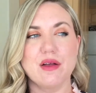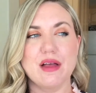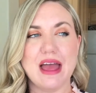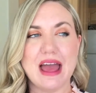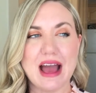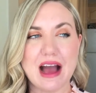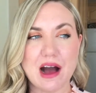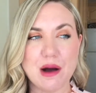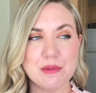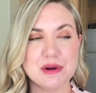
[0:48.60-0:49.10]

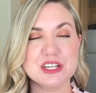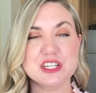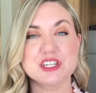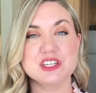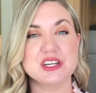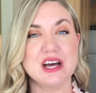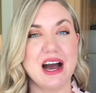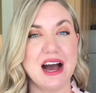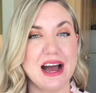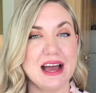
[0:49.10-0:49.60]
how
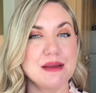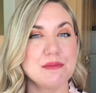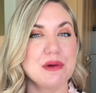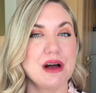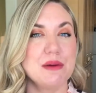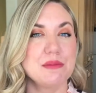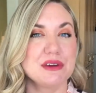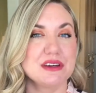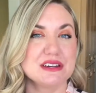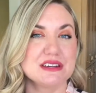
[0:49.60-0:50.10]
much time
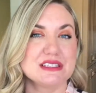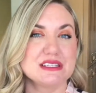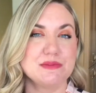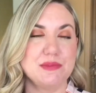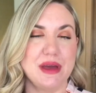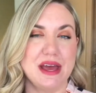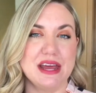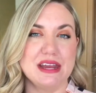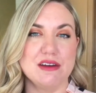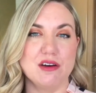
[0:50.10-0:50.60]
I'm gonna
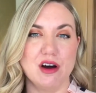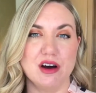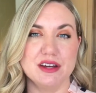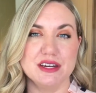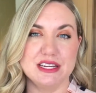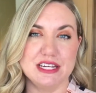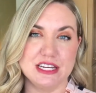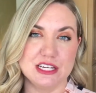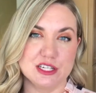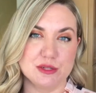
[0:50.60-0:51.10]
spend
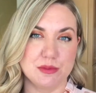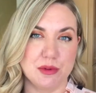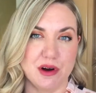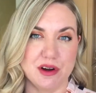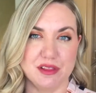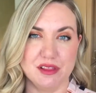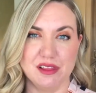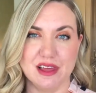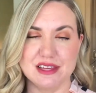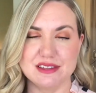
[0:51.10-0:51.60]
on each
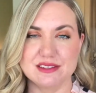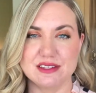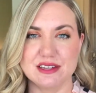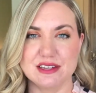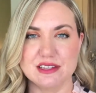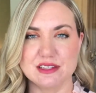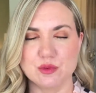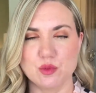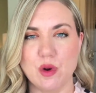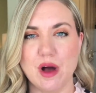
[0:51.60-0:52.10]
part of the
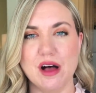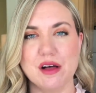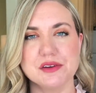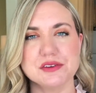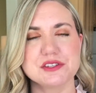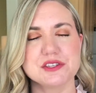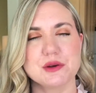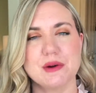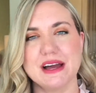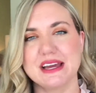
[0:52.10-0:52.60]
lesson as
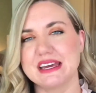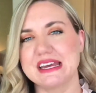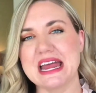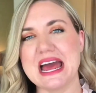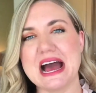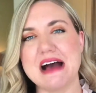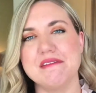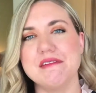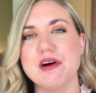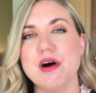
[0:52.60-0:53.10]
well so I can
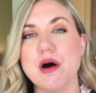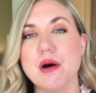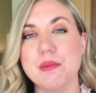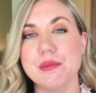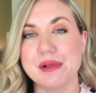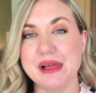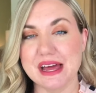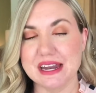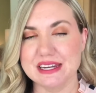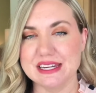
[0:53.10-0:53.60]
have it all
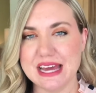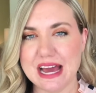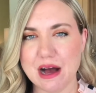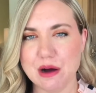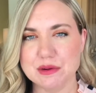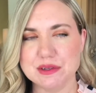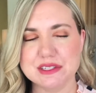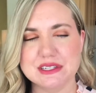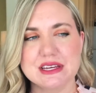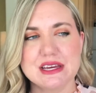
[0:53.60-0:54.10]
planned
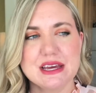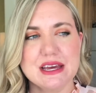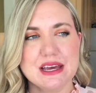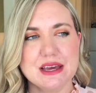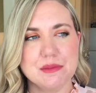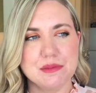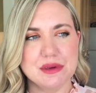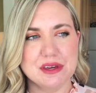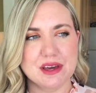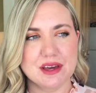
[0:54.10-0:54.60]
out.
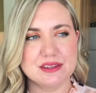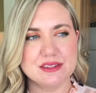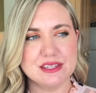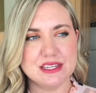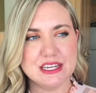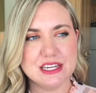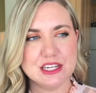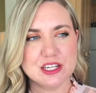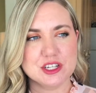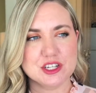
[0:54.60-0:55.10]
Because
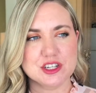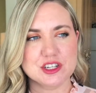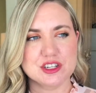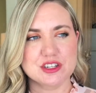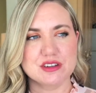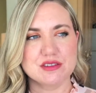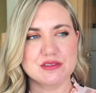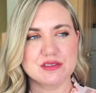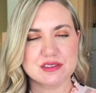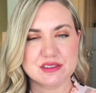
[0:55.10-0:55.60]

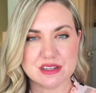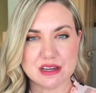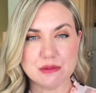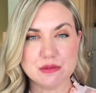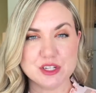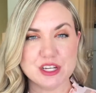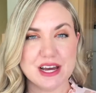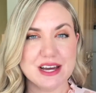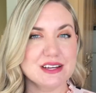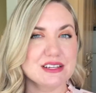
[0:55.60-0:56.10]
each
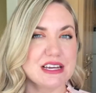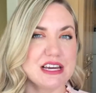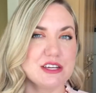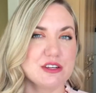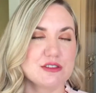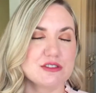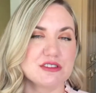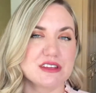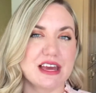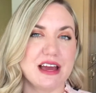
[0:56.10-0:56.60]
subject, I
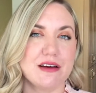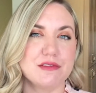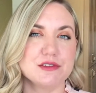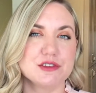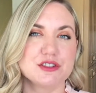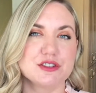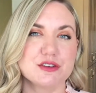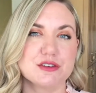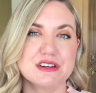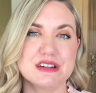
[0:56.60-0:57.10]
usually have a
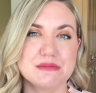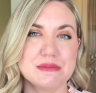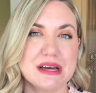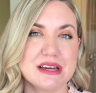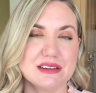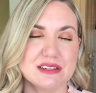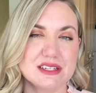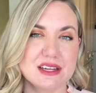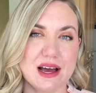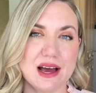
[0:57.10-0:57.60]
certain
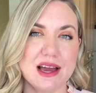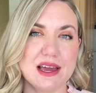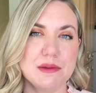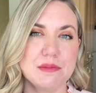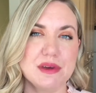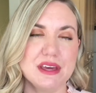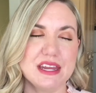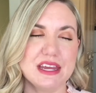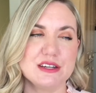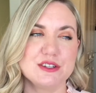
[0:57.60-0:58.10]
amount of
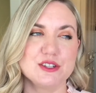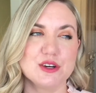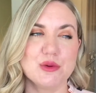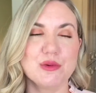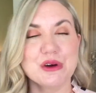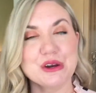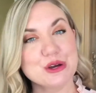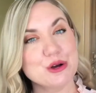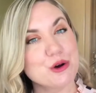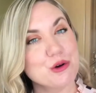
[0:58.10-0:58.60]
time and I
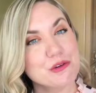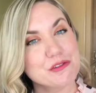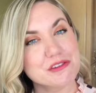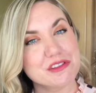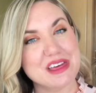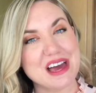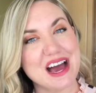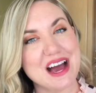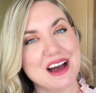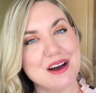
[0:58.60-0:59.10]
don't wanna go
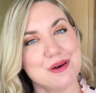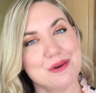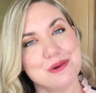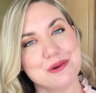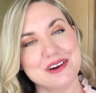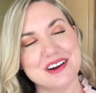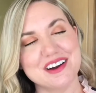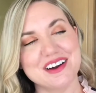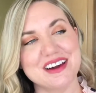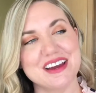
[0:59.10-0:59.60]
over that
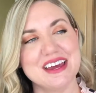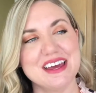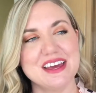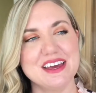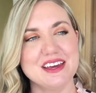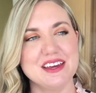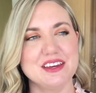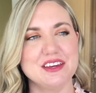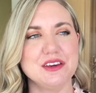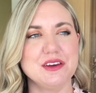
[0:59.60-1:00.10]
or,
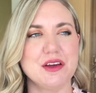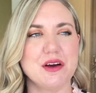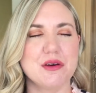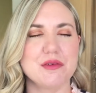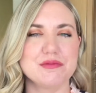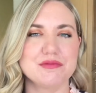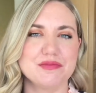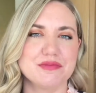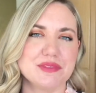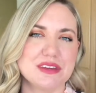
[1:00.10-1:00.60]
you
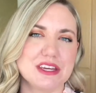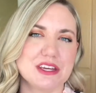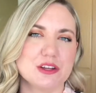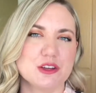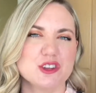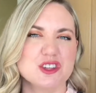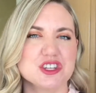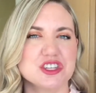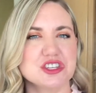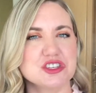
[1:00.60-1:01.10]
know,
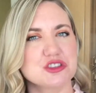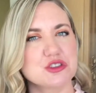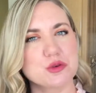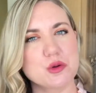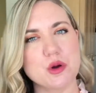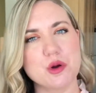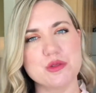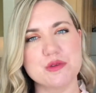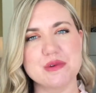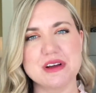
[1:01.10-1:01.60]
it'll just
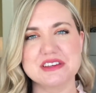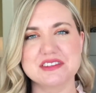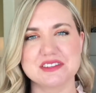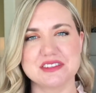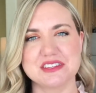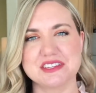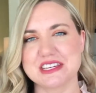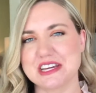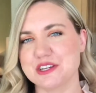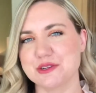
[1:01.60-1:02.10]
throw the rest
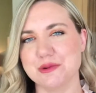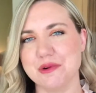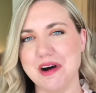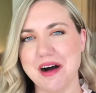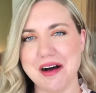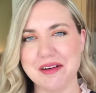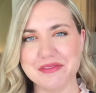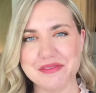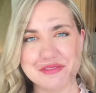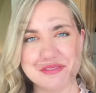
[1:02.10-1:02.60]
of the schedule
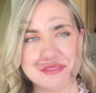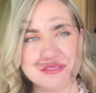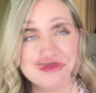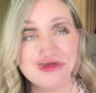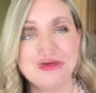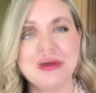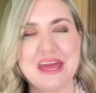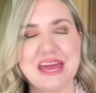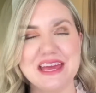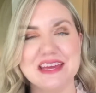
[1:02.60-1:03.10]
off.
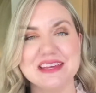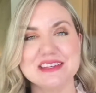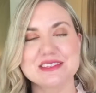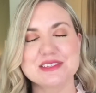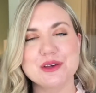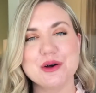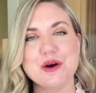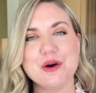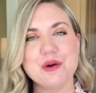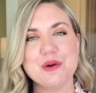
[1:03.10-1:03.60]
Okay,
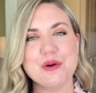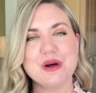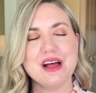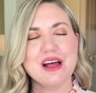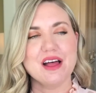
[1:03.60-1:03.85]
so